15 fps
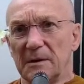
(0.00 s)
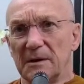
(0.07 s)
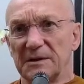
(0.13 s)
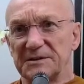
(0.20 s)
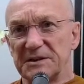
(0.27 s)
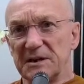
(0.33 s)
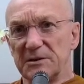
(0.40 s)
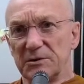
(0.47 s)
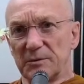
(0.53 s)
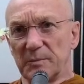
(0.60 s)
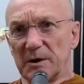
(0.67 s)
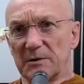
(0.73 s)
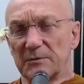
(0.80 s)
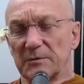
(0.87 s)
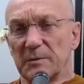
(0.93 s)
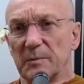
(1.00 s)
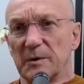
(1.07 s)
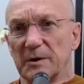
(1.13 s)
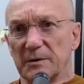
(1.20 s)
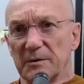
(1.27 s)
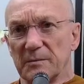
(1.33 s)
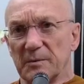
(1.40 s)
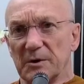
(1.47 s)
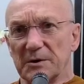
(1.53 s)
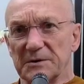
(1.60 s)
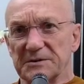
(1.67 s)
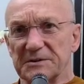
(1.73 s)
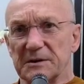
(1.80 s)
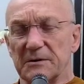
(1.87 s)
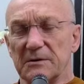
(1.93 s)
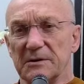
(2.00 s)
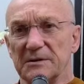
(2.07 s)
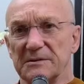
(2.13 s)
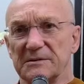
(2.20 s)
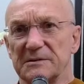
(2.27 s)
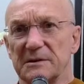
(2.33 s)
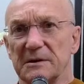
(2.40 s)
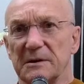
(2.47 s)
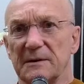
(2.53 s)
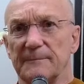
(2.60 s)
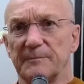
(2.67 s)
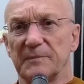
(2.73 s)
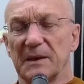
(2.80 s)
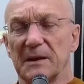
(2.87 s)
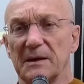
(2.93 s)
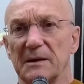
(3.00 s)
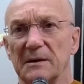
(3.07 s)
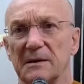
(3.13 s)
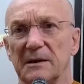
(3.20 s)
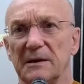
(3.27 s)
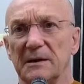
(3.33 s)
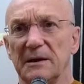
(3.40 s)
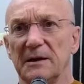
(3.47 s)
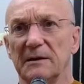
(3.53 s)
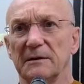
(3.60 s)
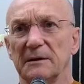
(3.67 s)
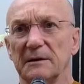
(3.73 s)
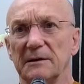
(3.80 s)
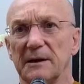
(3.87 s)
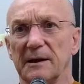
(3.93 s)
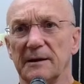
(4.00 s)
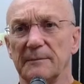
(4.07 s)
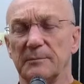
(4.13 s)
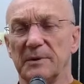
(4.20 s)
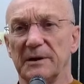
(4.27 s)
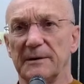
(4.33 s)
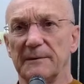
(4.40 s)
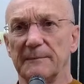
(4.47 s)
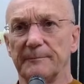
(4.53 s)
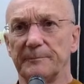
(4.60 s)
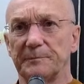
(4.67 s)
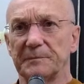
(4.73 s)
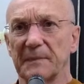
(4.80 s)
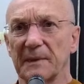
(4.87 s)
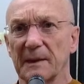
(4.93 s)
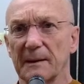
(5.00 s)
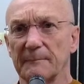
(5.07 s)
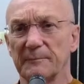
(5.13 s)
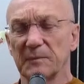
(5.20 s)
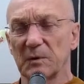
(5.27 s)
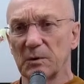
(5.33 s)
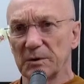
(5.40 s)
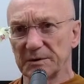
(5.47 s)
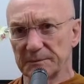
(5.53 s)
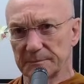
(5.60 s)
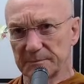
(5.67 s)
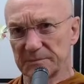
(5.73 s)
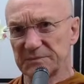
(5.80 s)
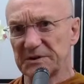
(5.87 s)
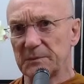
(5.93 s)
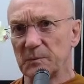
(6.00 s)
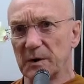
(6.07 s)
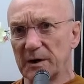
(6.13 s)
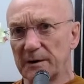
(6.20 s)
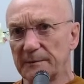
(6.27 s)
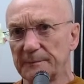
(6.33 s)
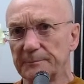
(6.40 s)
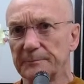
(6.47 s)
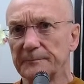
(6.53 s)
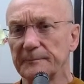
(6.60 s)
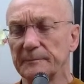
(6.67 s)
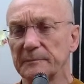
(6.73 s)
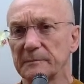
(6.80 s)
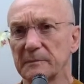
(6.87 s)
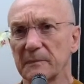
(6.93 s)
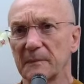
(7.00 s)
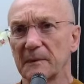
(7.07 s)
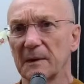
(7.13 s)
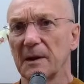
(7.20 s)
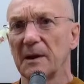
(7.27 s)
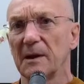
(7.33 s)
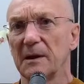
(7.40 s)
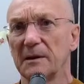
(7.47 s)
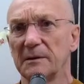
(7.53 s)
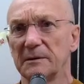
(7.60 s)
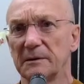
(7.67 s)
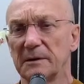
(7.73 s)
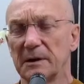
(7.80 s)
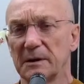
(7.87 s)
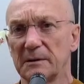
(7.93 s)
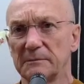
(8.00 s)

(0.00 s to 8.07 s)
A senior monk from one of the monasteries in England had been going somewhere and